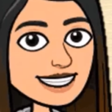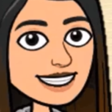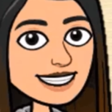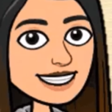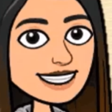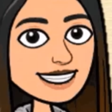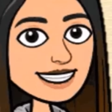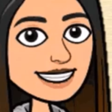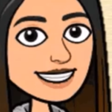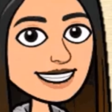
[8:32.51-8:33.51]

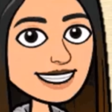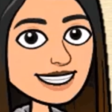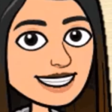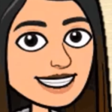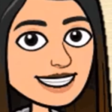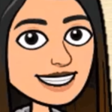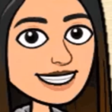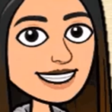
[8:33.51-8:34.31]
No one is speaking in this clip.